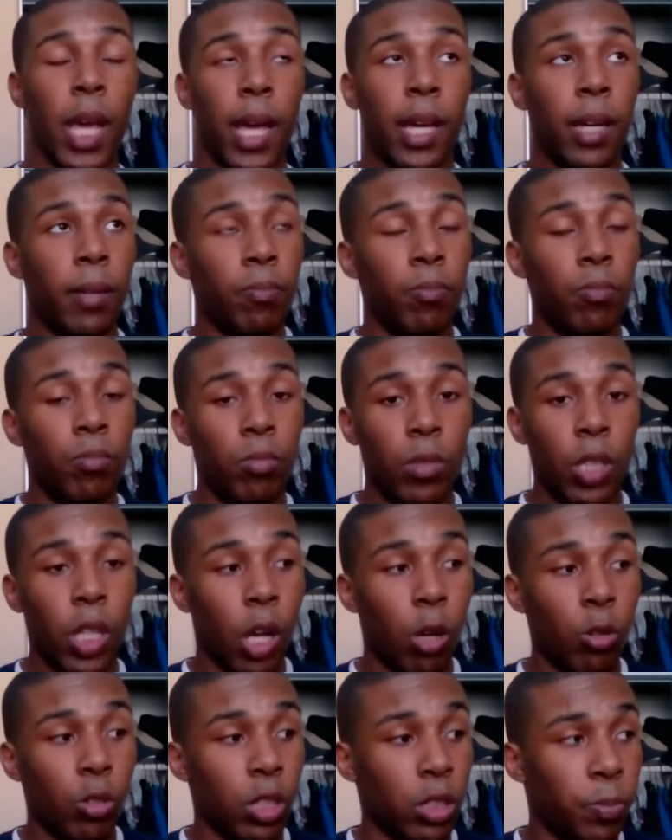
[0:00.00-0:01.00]
And,
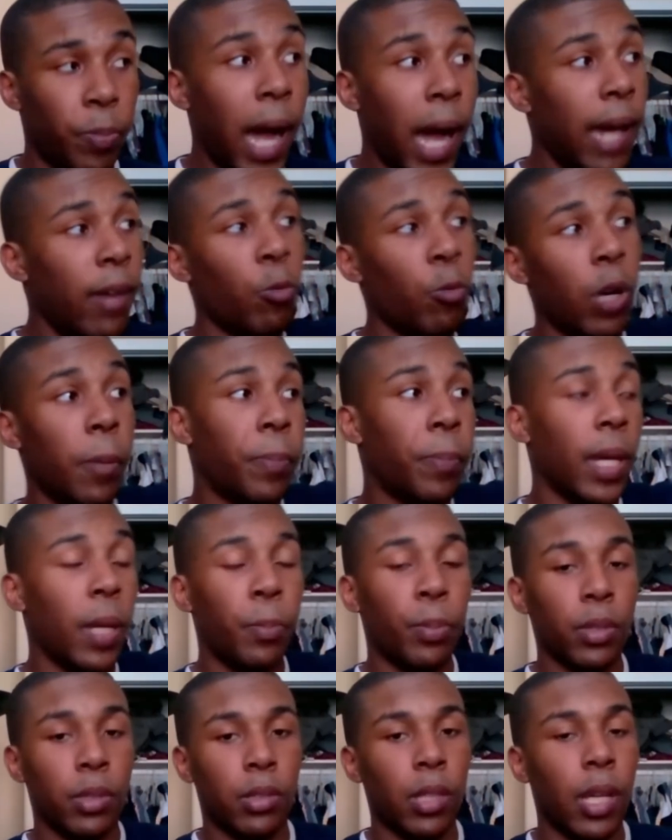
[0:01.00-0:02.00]
you know, despite what
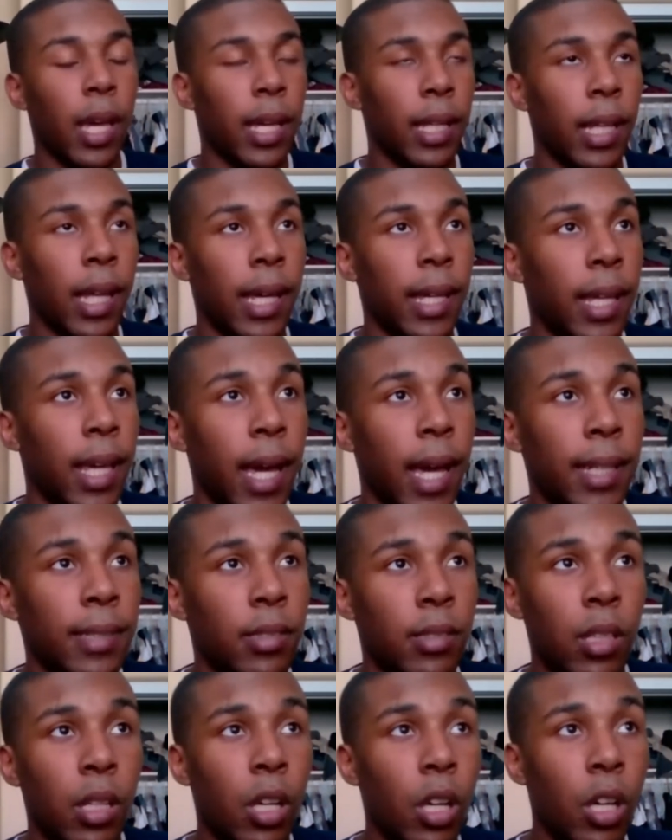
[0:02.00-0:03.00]
people say, like,
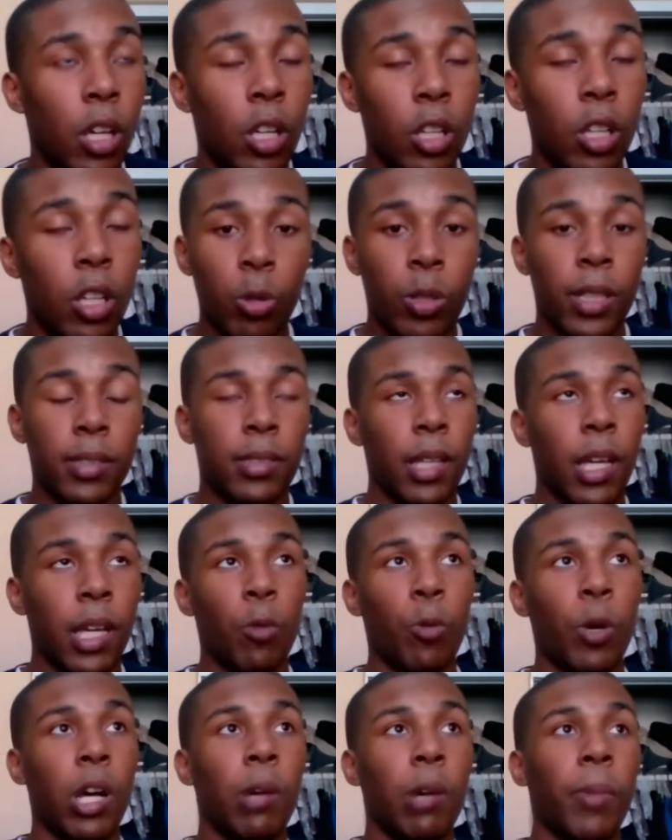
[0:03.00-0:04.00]
yes, you can
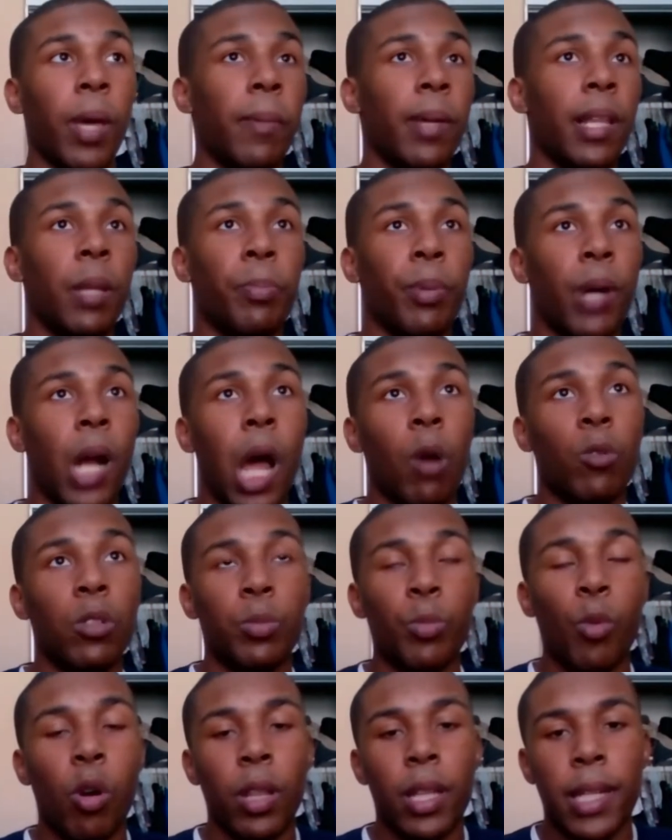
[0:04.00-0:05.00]
say, well, maybe LeBron
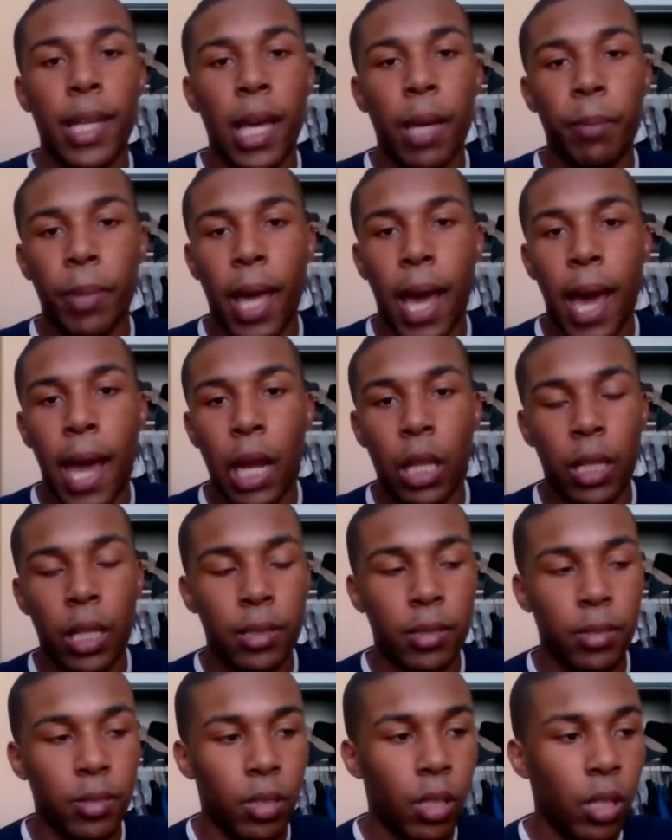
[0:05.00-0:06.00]
was more the damn
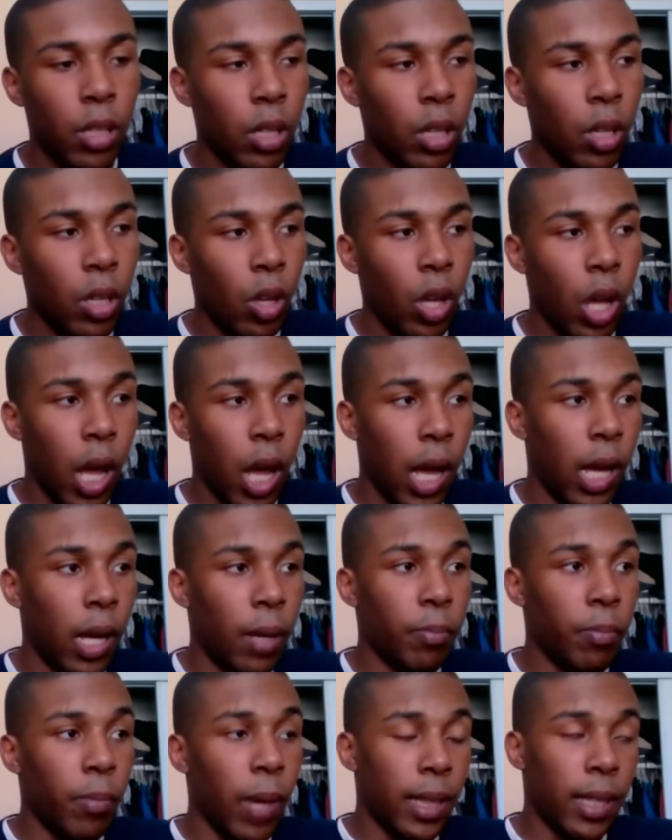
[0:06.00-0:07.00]
catalyst.
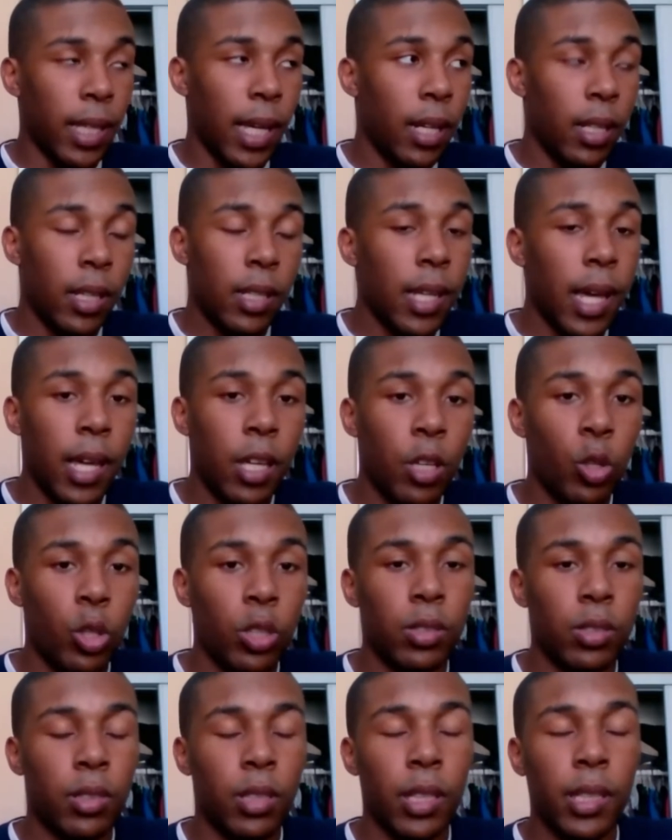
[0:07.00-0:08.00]
At the end of the day, you
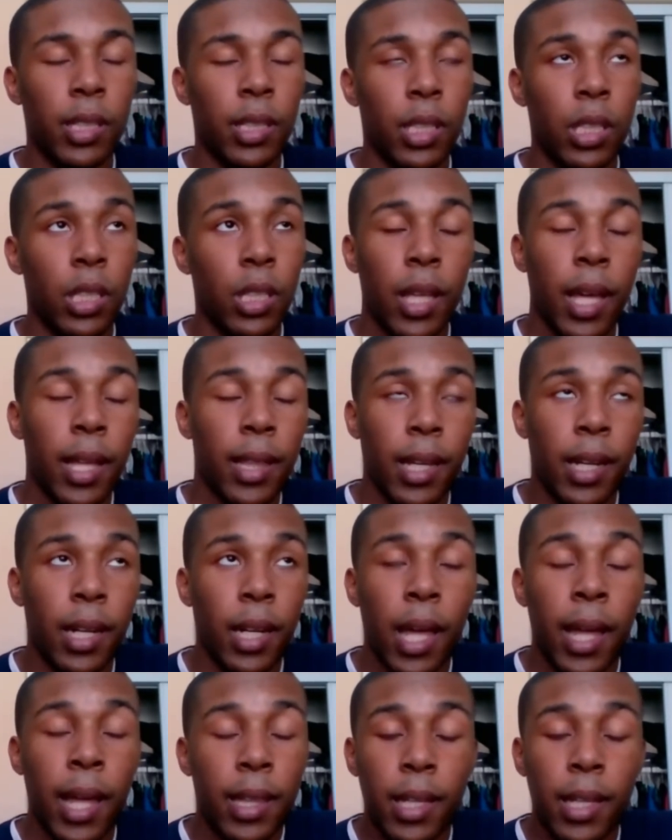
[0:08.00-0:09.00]
can still, at the
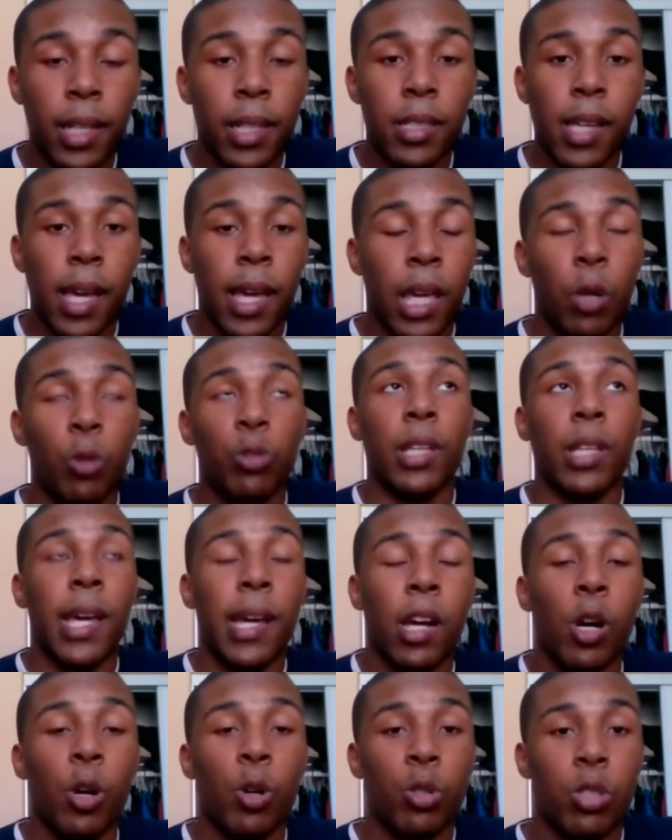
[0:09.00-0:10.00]
end of the day, he was the
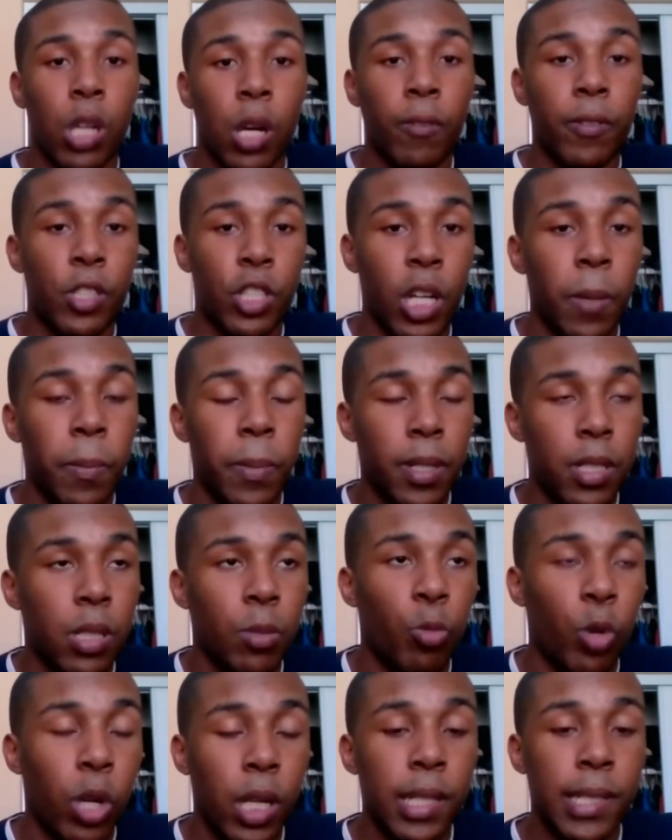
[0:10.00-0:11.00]
head coach of a
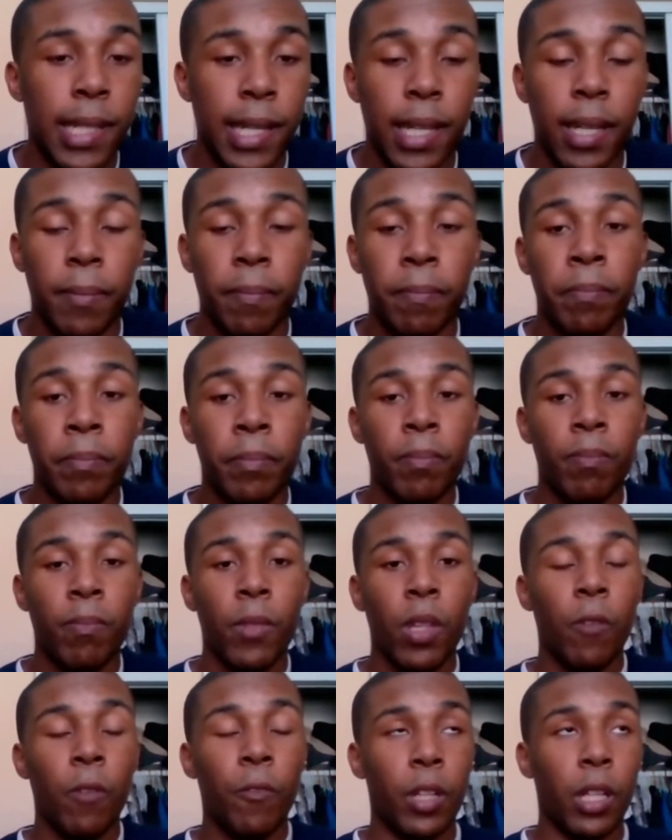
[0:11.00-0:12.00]
championship winning team
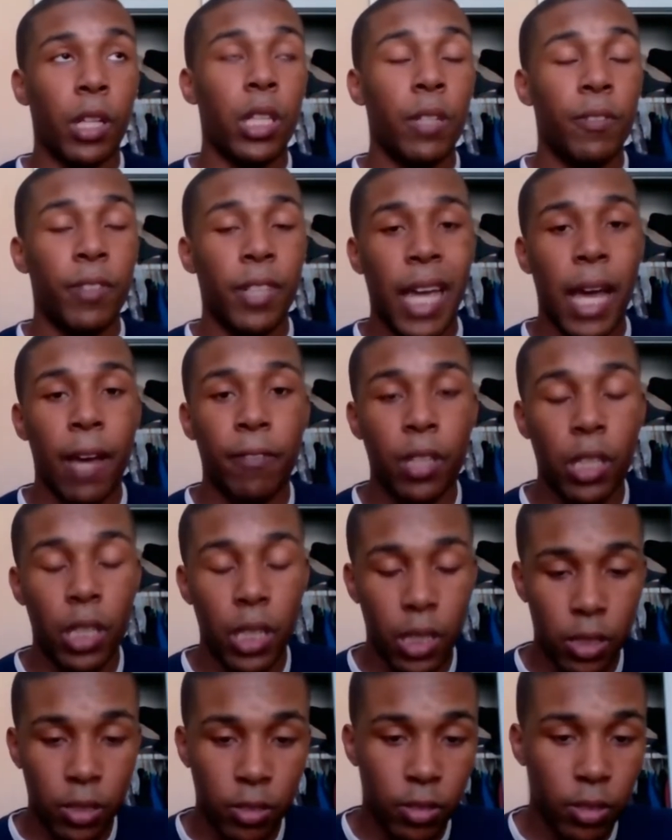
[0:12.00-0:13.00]
for the Cleveland
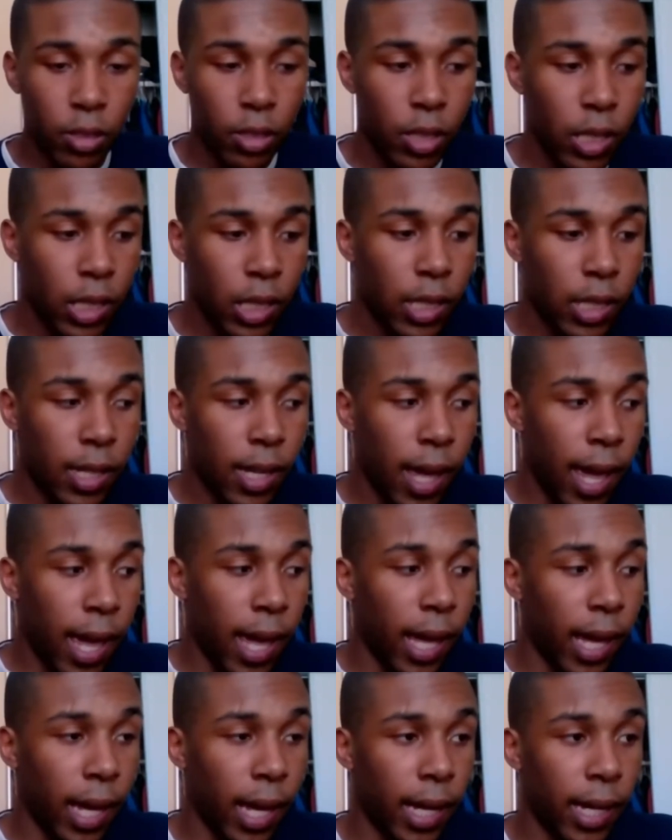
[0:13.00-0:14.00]
Cavaliers.
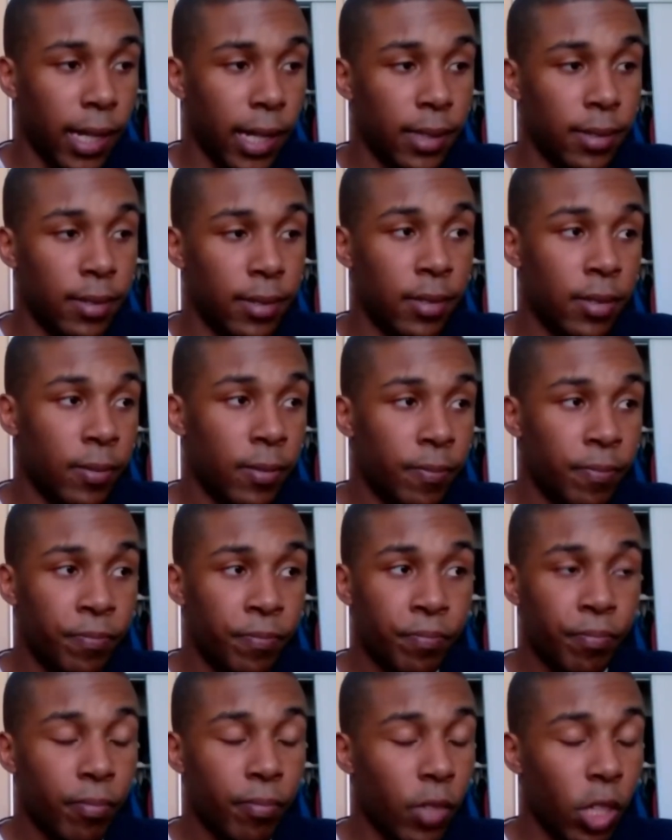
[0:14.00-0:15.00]
And,
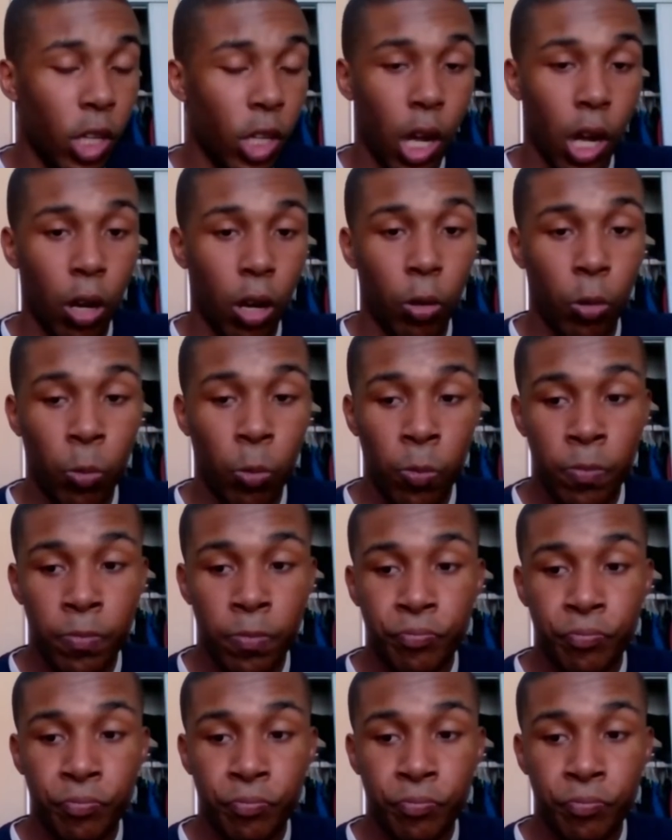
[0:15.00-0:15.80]
you know,